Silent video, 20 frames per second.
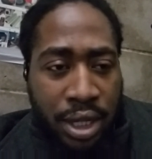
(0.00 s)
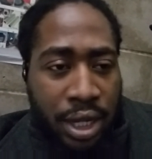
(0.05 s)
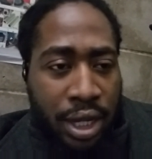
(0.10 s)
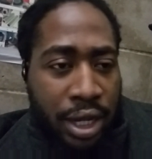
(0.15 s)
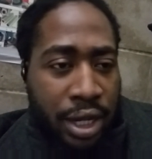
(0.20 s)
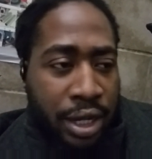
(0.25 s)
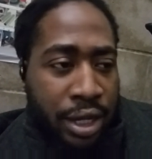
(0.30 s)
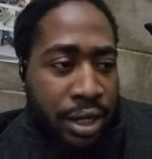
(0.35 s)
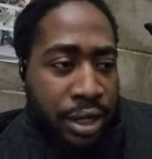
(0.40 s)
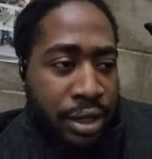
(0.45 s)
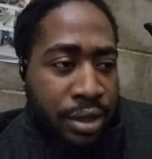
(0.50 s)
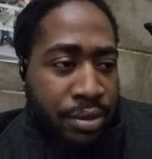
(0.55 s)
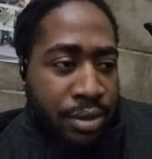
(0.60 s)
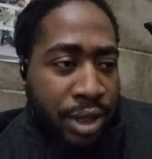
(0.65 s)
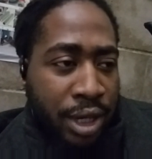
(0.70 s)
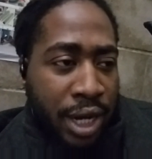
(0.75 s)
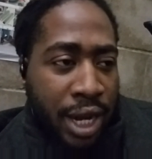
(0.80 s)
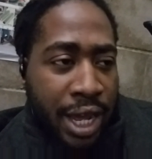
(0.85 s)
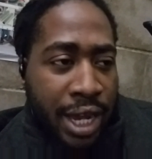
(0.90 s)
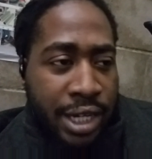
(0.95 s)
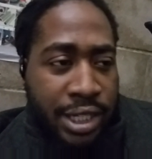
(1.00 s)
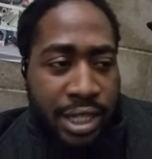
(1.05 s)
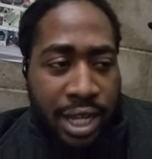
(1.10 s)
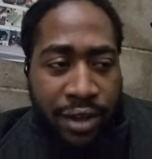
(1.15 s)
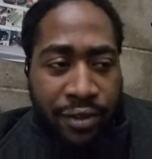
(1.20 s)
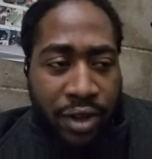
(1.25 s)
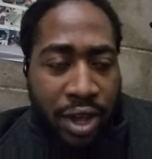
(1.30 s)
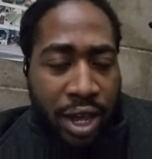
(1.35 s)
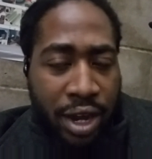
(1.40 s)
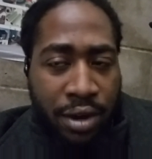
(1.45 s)
The Lions
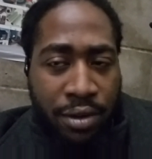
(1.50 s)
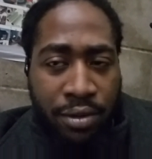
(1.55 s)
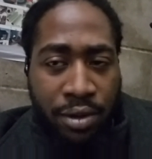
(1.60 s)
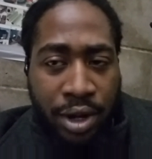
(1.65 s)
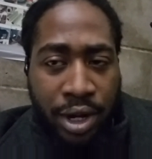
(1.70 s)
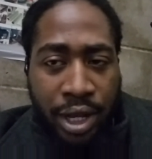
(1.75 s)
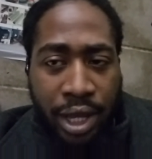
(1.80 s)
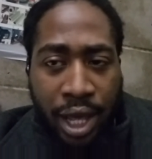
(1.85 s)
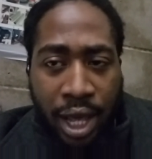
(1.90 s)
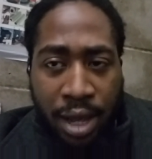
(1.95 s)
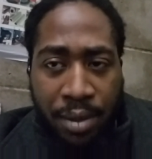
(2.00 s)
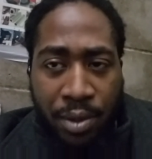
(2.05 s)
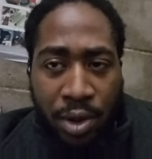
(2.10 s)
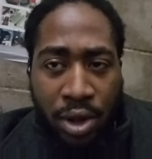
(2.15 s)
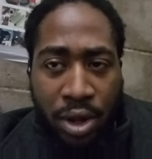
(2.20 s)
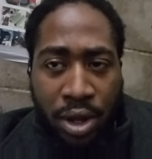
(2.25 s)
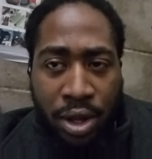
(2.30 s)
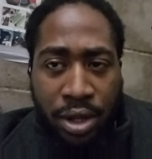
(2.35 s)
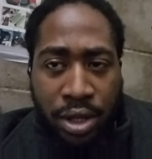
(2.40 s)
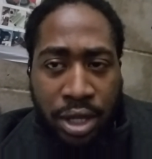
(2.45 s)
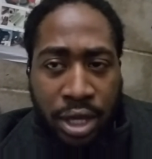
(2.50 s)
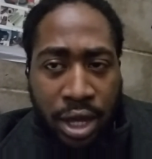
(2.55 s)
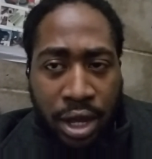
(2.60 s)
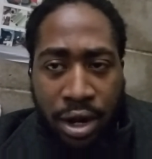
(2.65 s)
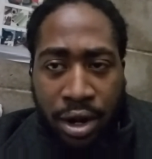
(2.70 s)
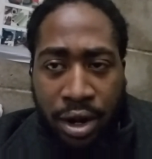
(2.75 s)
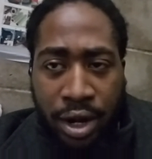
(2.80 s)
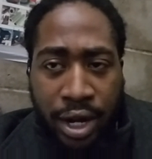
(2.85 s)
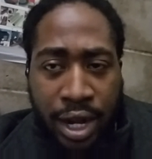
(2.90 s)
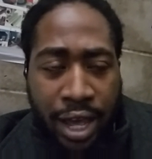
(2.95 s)
haven't had a run game all
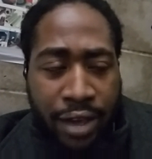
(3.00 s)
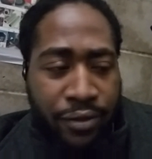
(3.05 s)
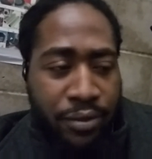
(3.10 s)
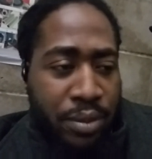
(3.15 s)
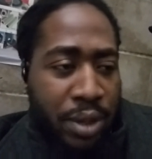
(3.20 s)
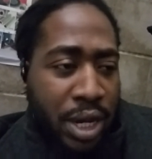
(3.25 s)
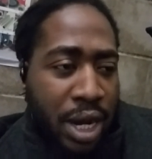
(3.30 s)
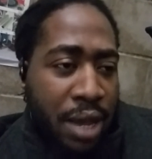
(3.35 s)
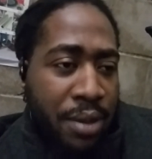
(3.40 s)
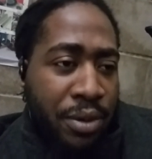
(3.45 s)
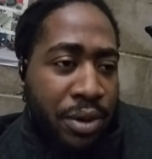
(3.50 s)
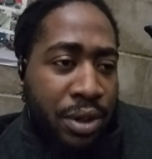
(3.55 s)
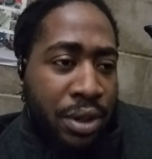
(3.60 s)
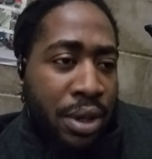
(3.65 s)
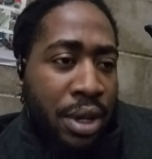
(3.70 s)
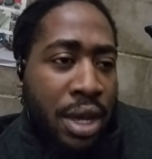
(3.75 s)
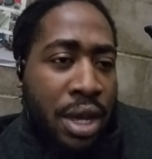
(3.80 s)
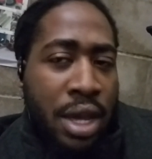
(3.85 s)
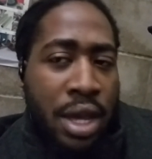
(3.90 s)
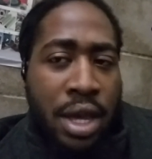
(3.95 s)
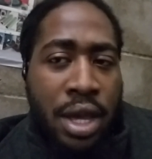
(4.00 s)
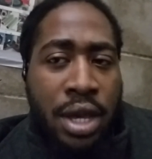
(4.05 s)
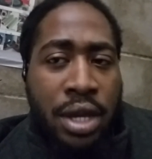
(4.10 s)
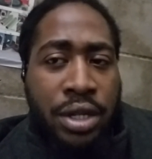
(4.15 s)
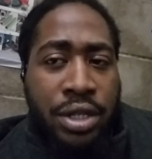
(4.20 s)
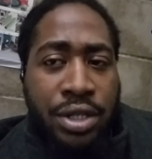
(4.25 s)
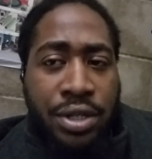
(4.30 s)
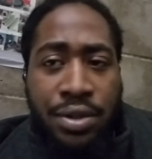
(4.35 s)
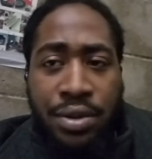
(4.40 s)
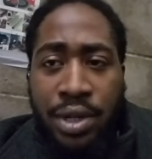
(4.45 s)
year and haven't been able
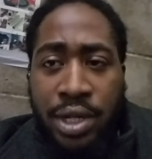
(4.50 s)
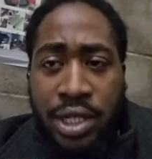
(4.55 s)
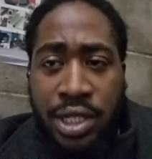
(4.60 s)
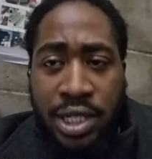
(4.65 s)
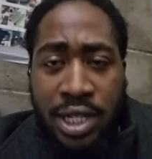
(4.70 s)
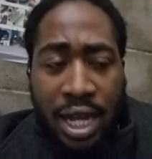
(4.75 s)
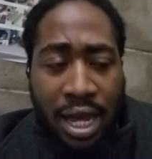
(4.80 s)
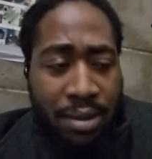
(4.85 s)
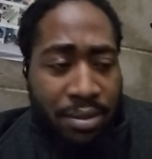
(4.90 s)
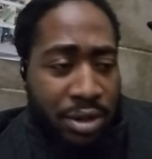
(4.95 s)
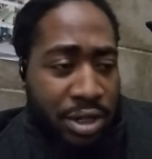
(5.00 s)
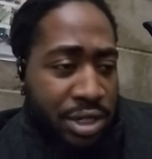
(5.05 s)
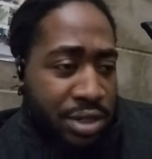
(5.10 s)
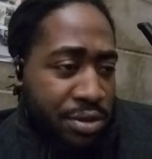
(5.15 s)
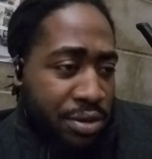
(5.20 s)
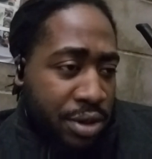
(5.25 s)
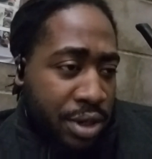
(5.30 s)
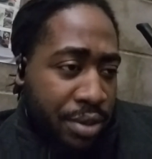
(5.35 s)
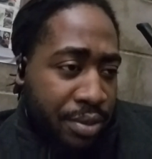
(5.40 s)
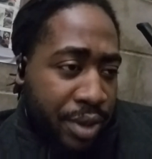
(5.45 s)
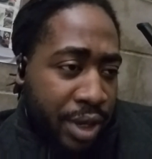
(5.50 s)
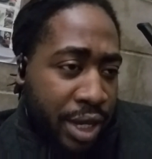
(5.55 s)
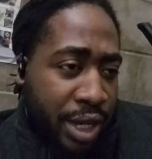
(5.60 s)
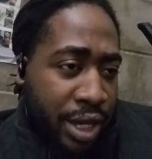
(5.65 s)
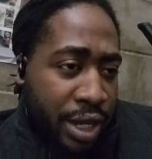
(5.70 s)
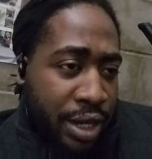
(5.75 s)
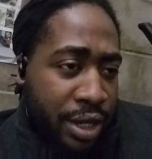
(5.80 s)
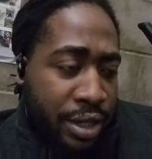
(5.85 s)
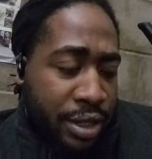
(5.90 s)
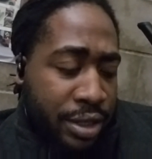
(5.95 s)
to establish one,
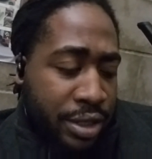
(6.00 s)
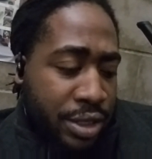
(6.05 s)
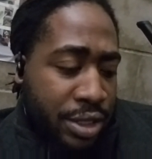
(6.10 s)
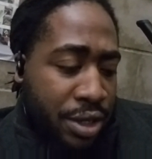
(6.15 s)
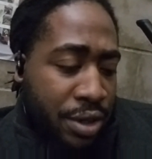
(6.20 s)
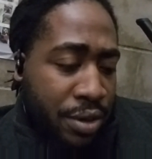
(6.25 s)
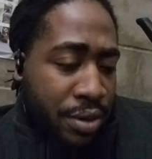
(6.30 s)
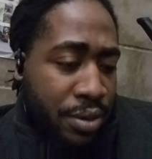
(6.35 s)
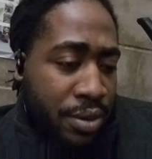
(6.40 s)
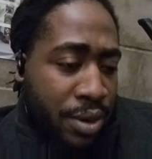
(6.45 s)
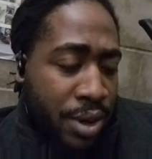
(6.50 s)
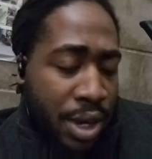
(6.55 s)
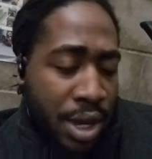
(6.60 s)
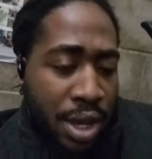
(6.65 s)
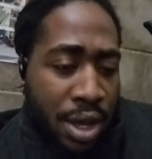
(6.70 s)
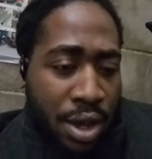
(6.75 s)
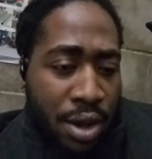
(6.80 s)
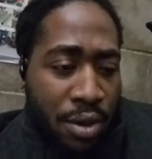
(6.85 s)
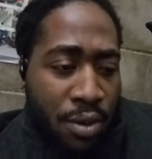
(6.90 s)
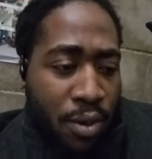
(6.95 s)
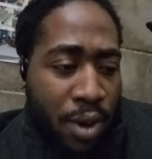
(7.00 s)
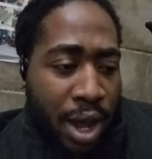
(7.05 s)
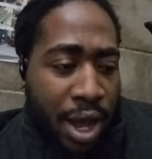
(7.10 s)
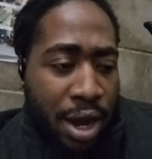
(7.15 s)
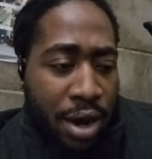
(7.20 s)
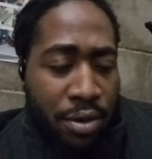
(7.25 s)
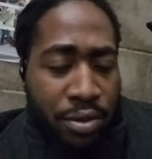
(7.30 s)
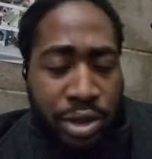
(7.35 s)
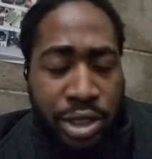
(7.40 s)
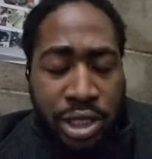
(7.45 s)
man. So why
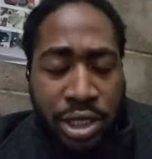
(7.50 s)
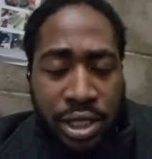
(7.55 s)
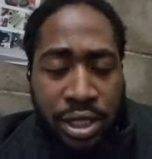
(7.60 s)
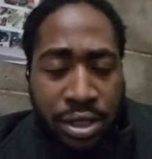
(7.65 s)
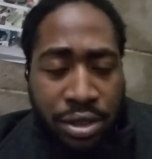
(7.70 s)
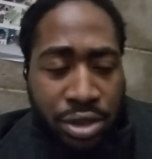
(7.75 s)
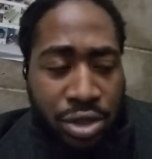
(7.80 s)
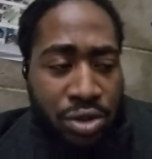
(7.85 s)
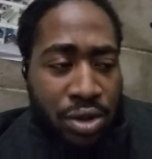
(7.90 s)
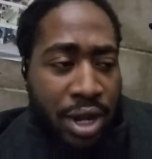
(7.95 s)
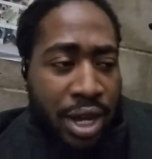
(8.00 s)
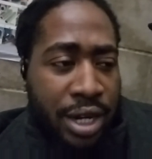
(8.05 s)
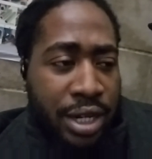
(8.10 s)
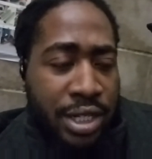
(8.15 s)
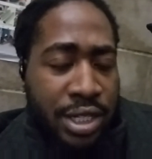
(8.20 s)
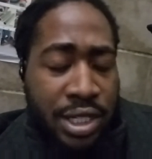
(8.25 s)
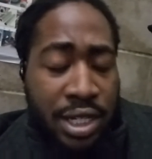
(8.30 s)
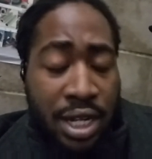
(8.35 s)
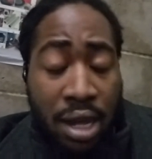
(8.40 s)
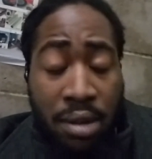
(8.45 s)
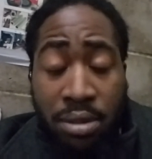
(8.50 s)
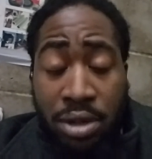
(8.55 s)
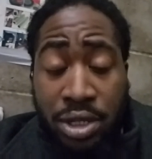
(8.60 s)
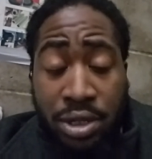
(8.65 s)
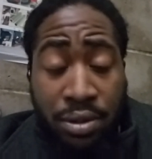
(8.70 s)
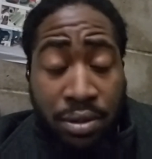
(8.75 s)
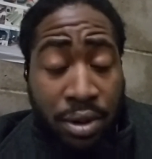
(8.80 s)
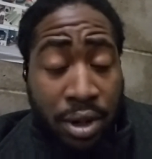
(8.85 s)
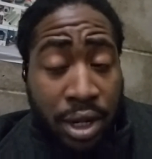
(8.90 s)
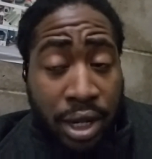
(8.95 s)
are we still trying to establish
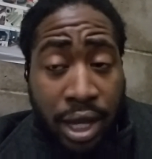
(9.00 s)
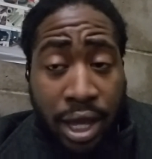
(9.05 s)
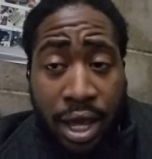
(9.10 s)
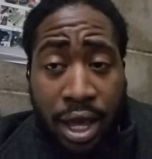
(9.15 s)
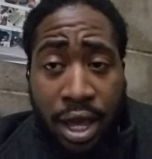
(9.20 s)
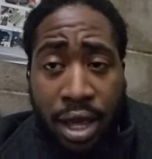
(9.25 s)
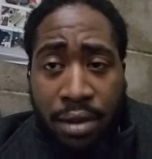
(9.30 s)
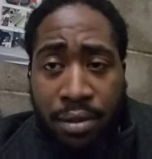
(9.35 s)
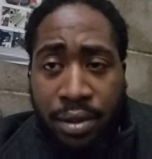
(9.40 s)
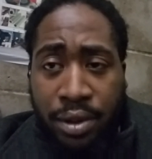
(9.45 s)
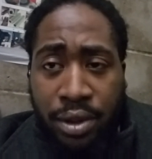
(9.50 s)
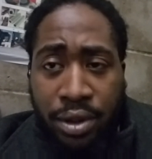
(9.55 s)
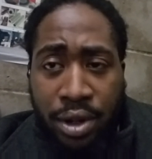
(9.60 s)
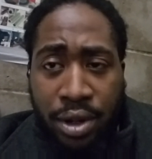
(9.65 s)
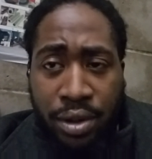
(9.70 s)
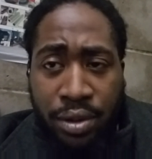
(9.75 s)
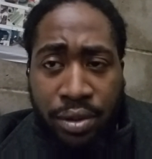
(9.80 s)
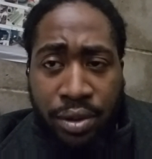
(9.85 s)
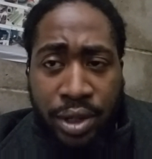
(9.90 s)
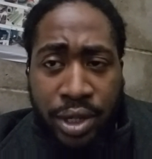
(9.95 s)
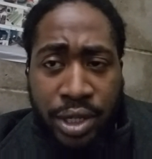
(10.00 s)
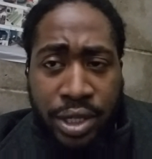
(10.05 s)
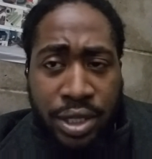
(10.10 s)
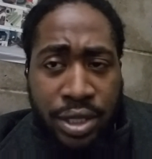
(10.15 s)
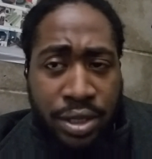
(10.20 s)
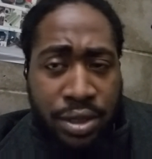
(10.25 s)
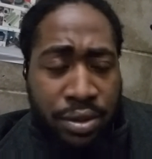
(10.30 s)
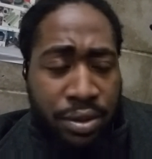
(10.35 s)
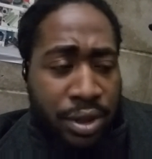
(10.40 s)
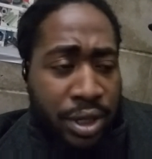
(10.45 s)
a run game? You know,
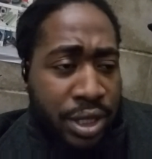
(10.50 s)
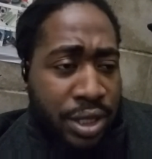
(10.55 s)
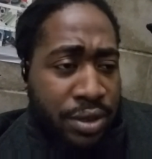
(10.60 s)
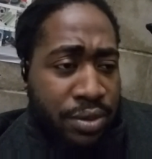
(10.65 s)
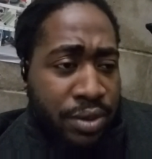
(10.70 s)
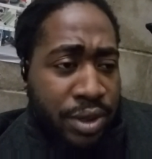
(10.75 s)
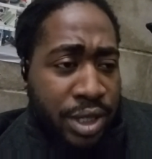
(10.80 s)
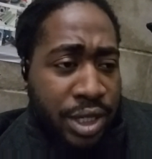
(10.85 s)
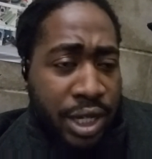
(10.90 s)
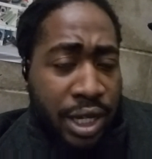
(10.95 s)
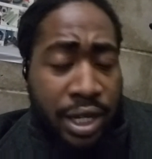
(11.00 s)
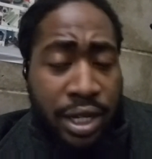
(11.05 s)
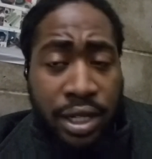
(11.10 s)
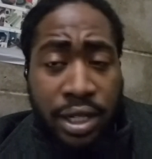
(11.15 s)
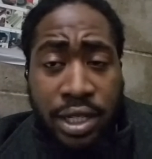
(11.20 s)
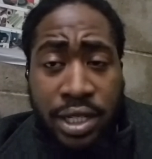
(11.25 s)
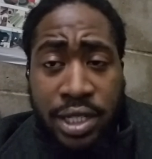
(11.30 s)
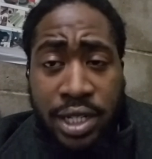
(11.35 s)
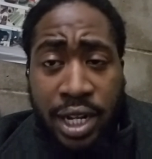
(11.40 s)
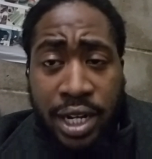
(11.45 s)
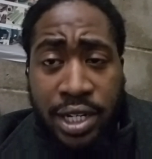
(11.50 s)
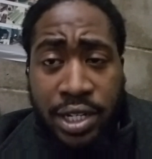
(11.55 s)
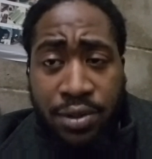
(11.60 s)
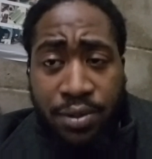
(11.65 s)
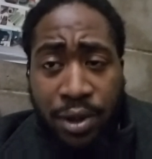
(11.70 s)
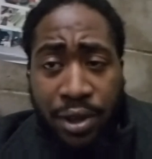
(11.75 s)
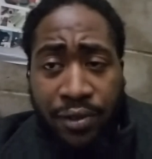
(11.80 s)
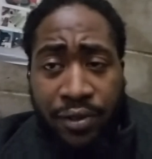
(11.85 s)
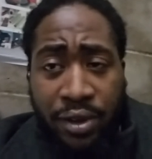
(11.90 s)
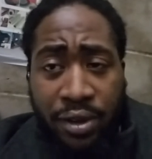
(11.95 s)
it's ridiculous that it's
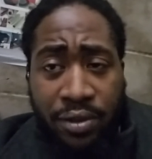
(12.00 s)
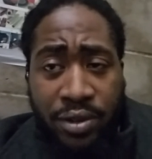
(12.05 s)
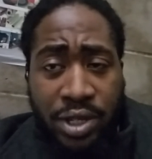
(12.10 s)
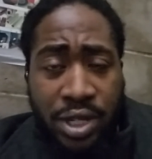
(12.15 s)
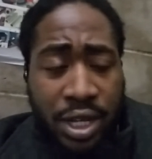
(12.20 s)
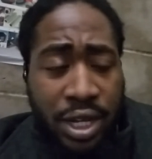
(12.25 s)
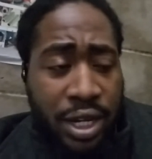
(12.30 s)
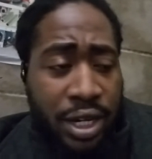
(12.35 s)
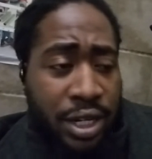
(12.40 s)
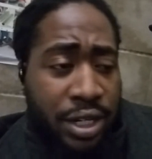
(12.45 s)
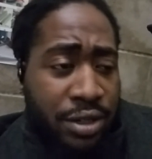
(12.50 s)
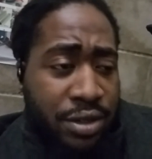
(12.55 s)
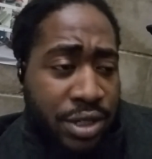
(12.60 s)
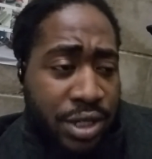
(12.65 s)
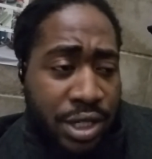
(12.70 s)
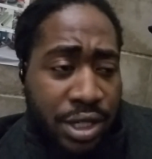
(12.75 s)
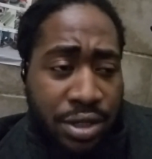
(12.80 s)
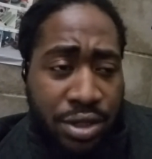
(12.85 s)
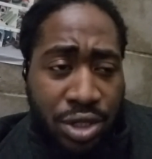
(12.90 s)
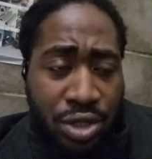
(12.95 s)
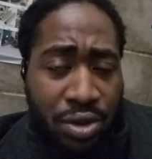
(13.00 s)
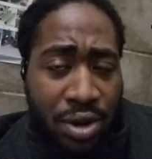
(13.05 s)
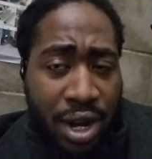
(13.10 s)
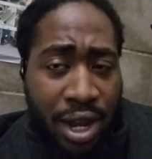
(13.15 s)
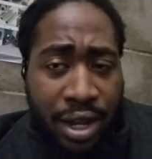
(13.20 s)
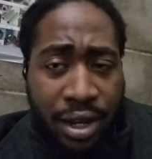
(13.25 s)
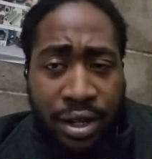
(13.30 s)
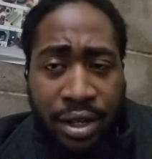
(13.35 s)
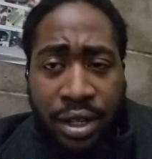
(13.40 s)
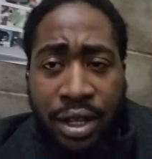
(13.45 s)
week 15 and you're still
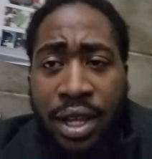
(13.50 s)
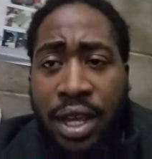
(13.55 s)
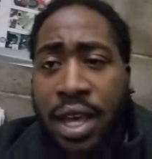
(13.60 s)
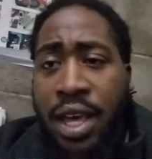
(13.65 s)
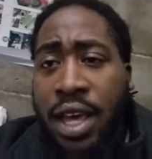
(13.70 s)
trying it.